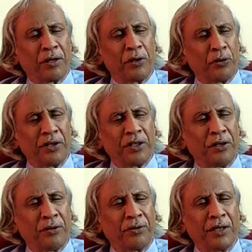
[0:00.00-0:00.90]
using
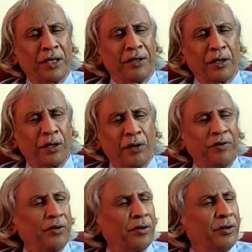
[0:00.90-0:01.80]
this at their
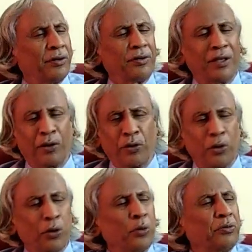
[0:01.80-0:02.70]
offices, in their
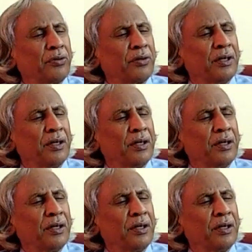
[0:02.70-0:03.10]
homes,